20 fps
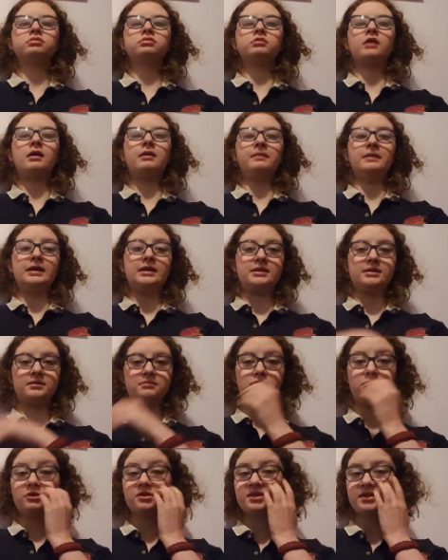Probably,
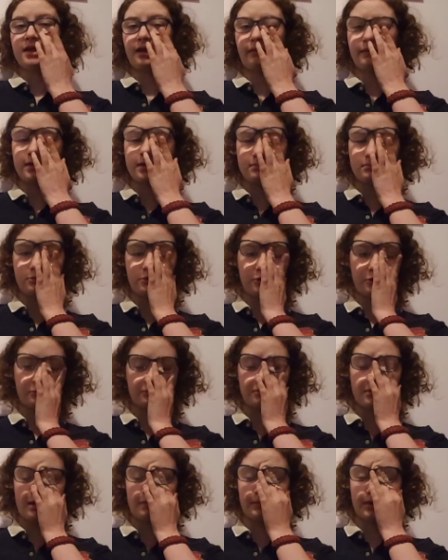most likely tomorrow,
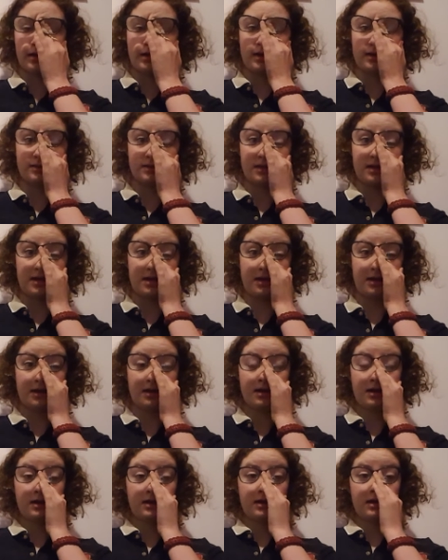probably not today.
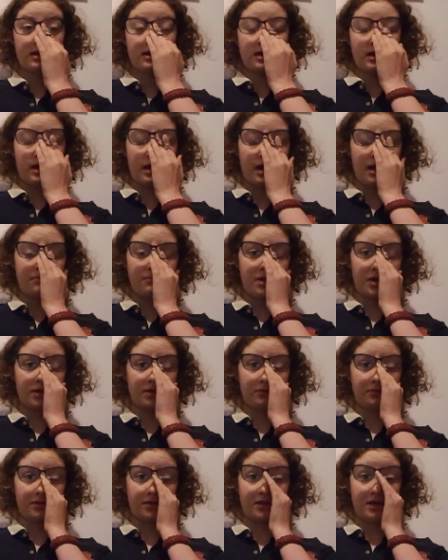I might
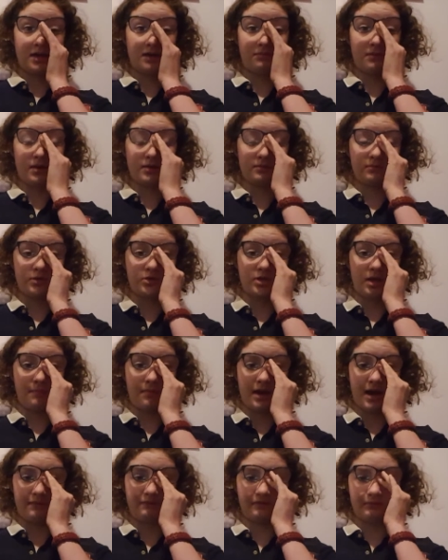do it today, depends how much
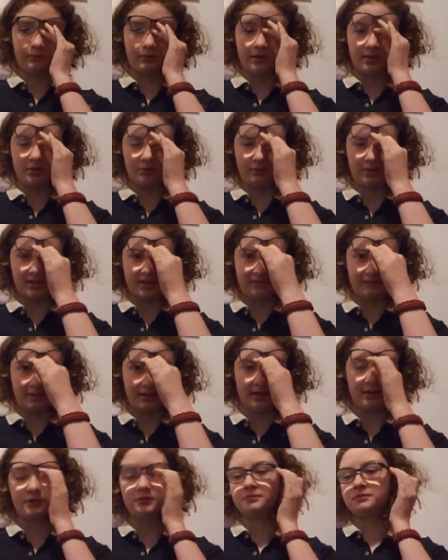time I have after I do this
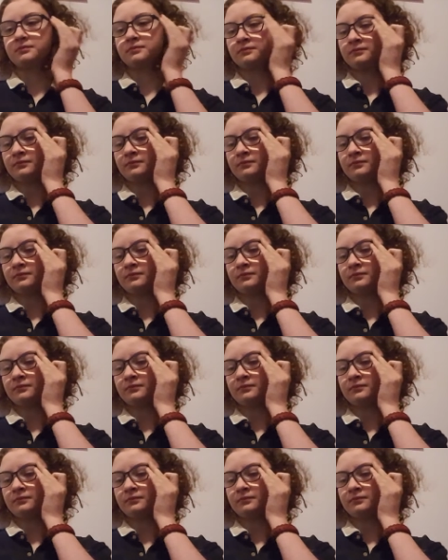video.